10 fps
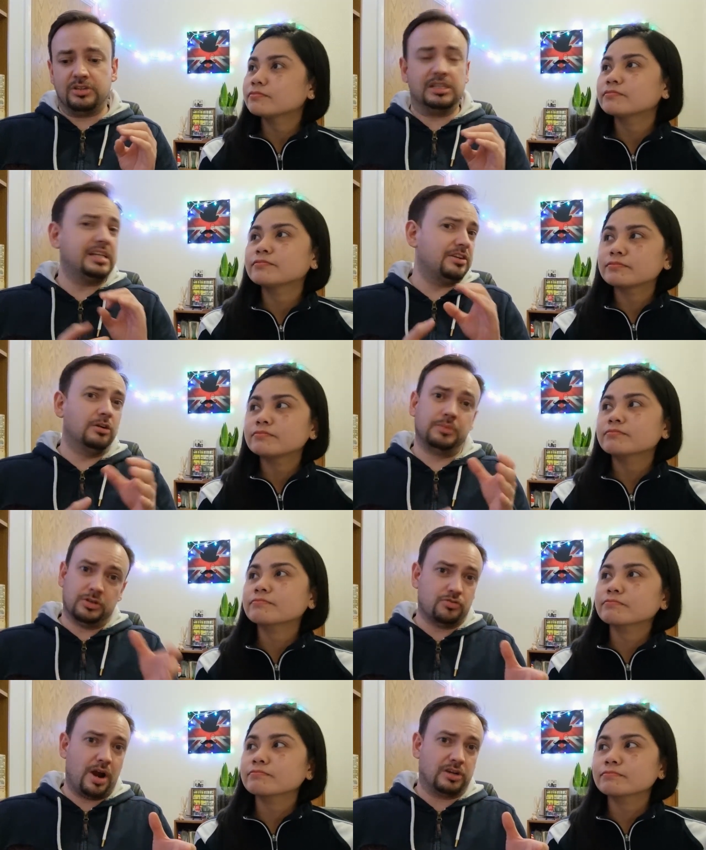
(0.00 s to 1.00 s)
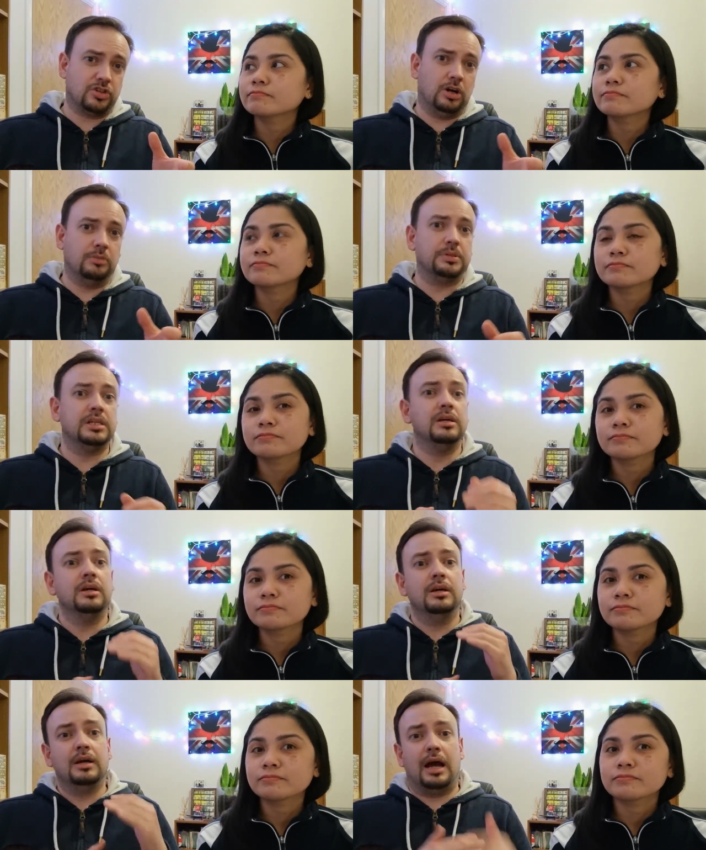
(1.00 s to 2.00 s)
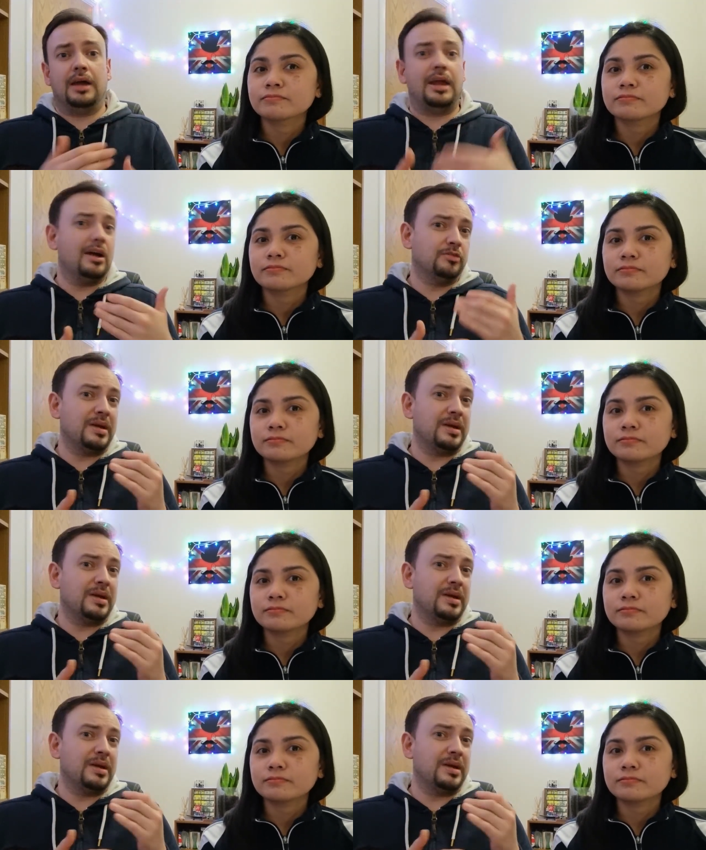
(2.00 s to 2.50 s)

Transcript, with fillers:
Speaker 1: to set up your TRAC Jobs and how to